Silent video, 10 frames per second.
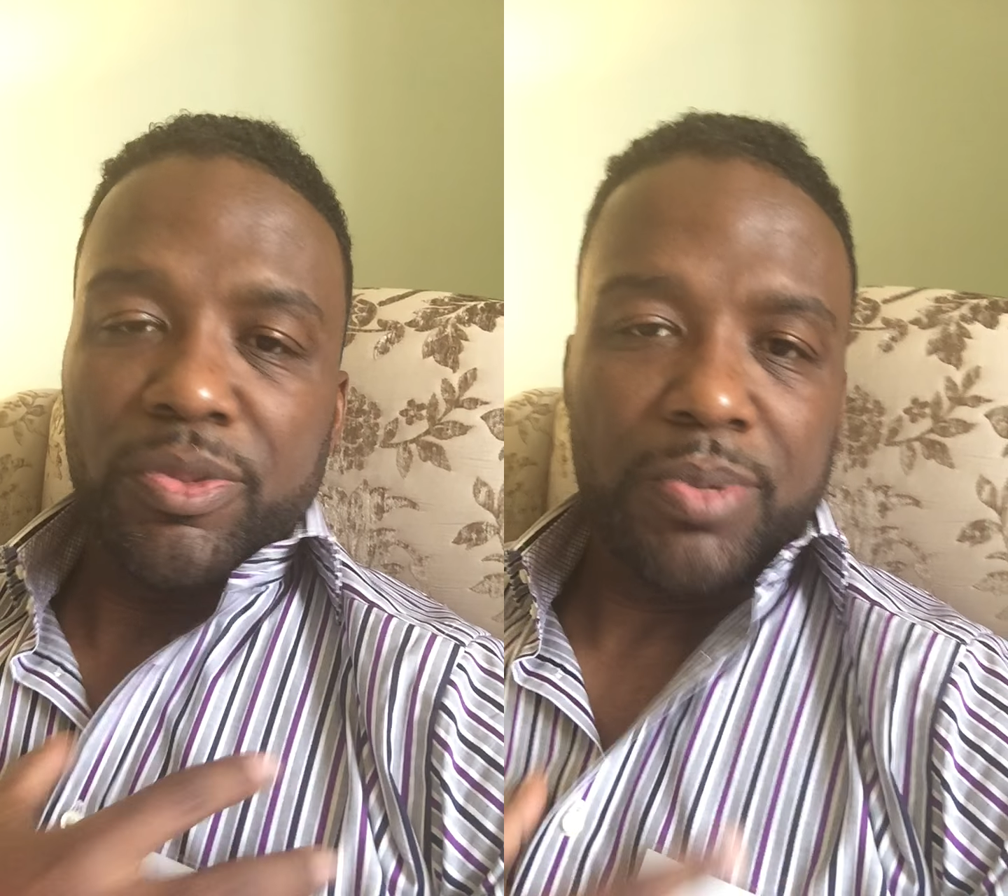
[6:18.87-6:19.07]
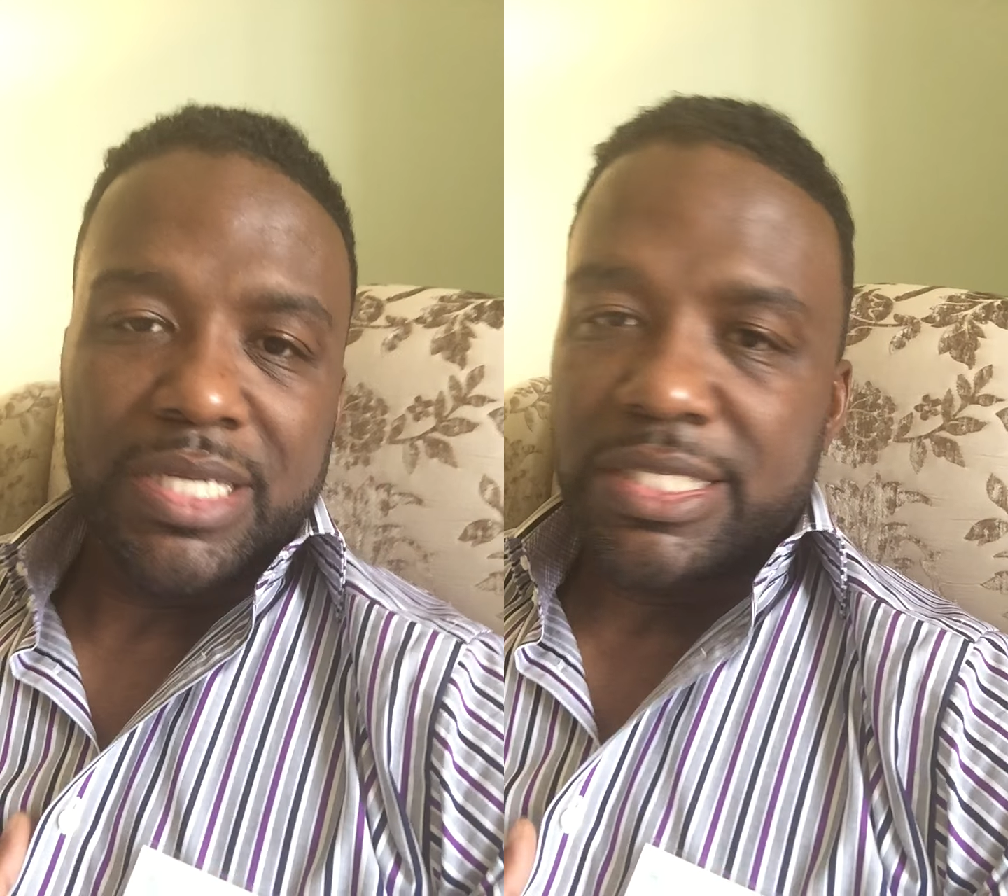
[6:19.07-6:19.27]

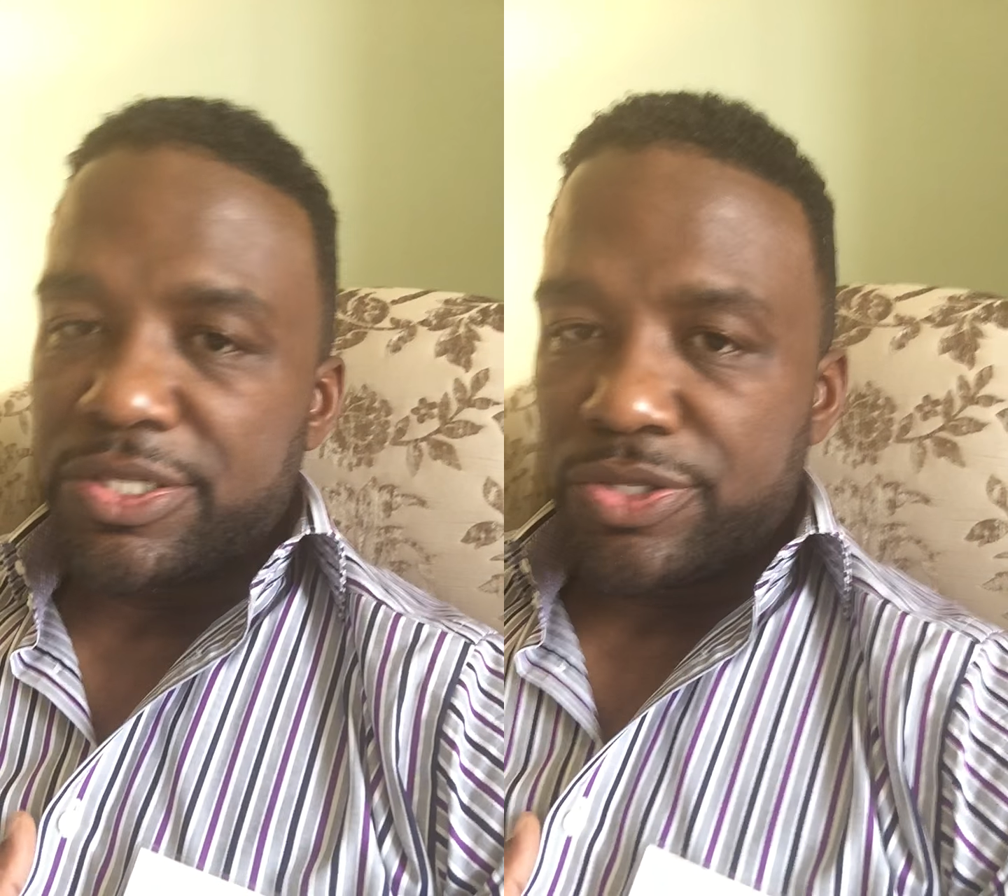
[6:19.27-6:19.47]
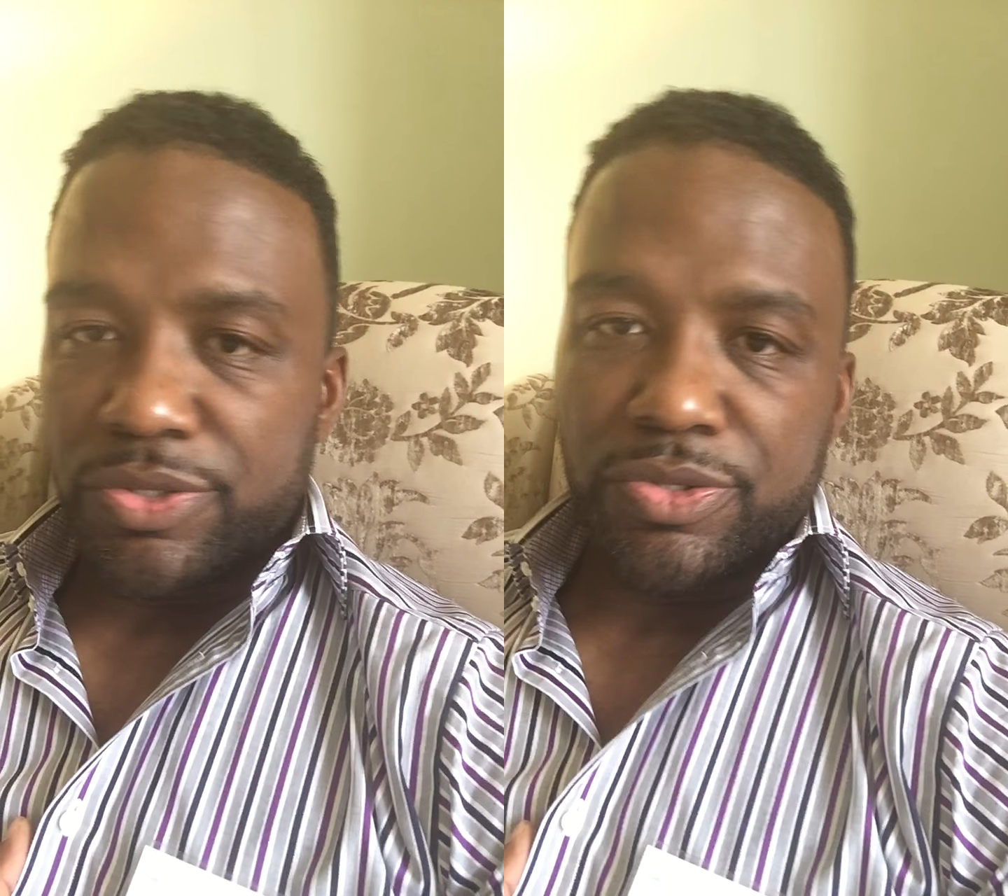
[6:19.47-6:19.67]
the breast
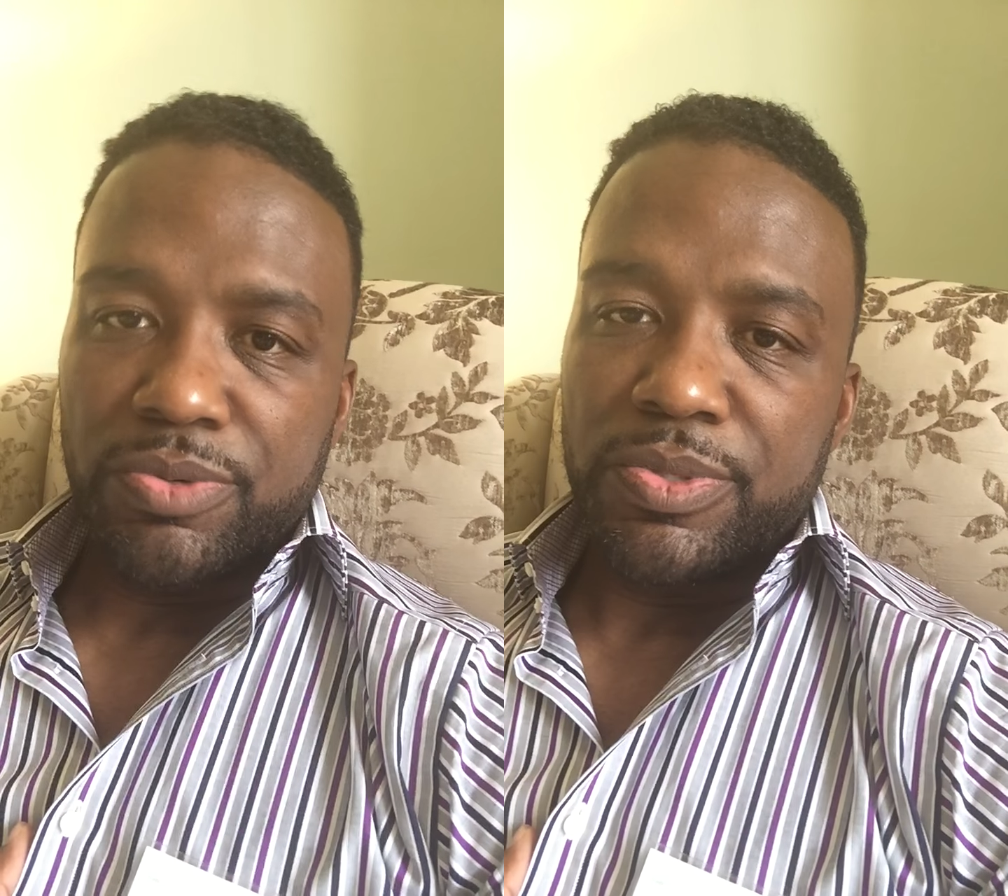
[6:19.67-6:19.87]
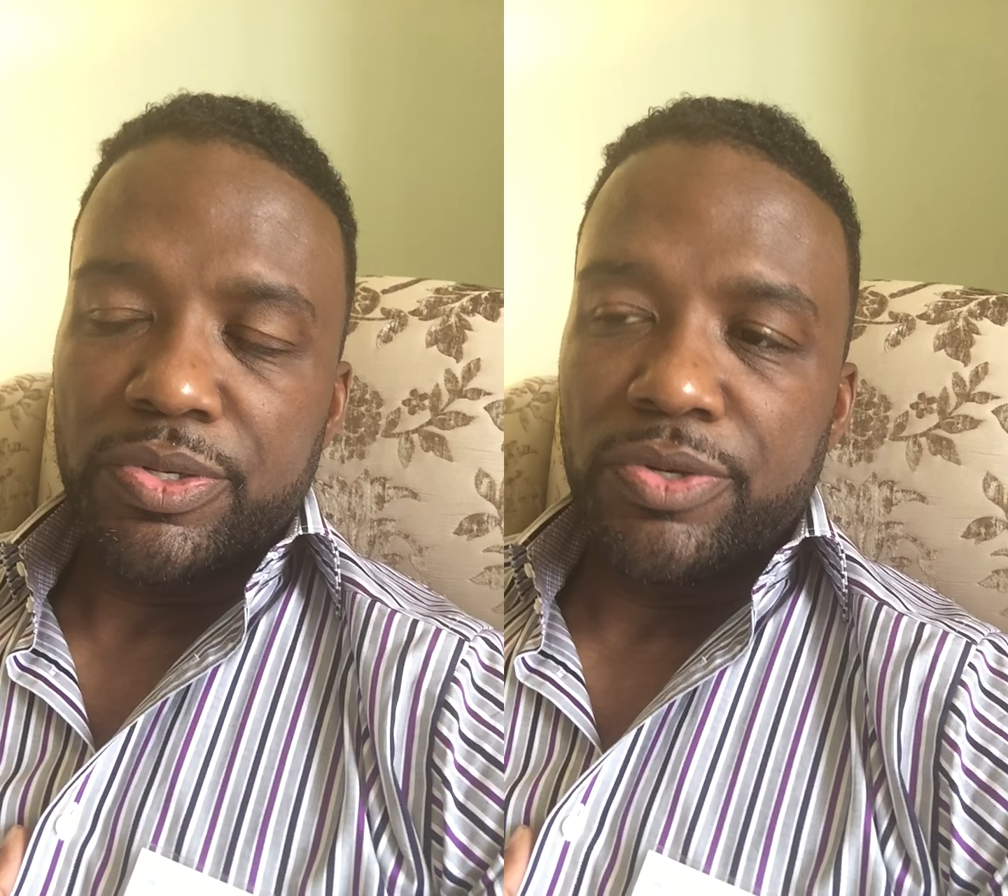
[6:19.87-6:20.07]
tissue is
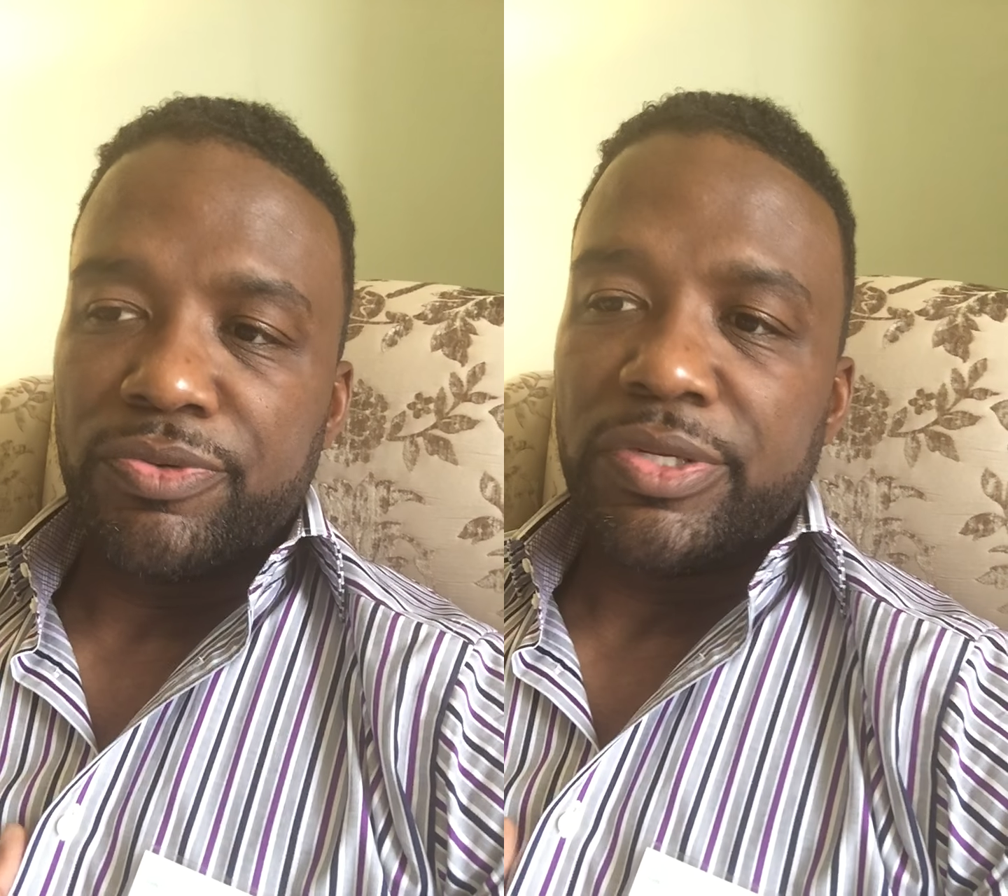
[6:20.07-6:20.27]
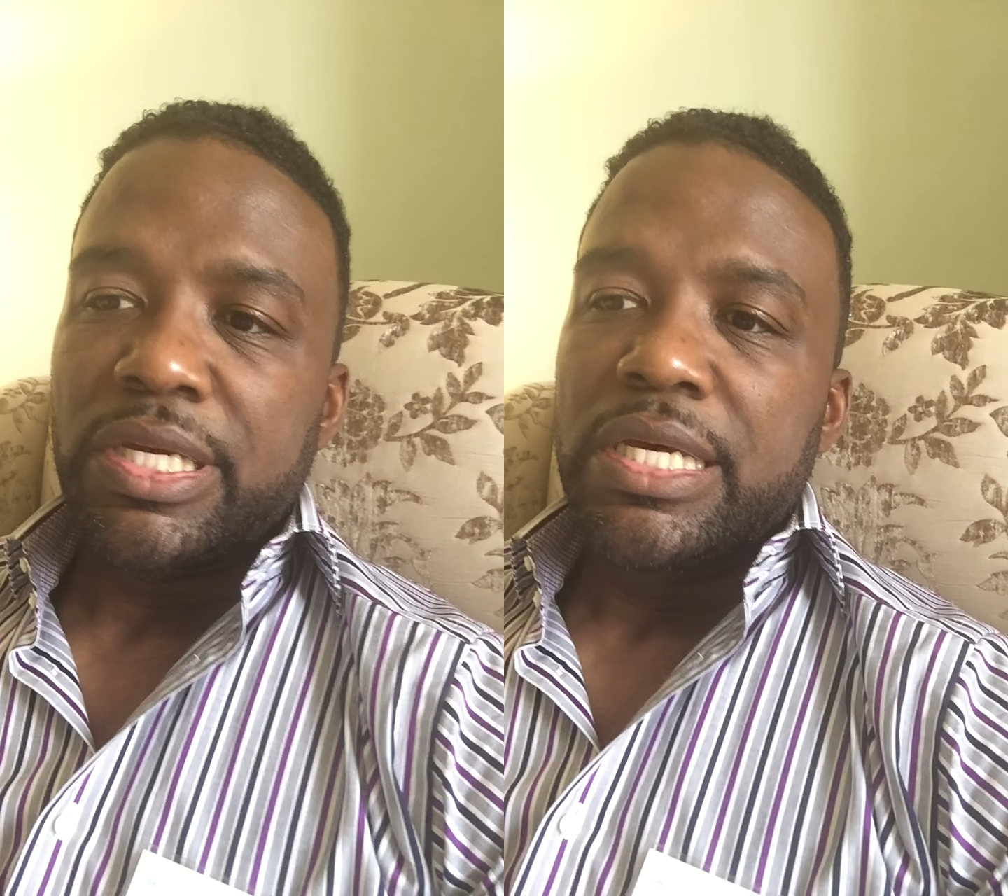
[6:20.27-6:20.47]

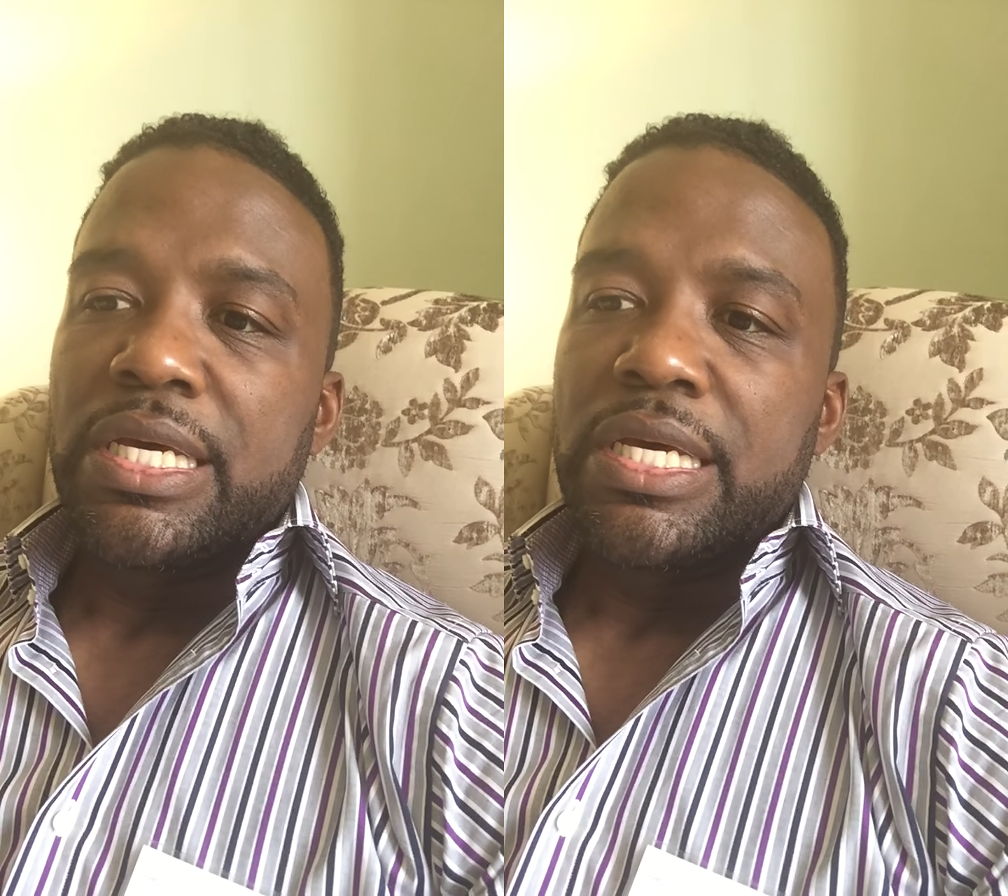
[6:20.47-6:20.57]
removed,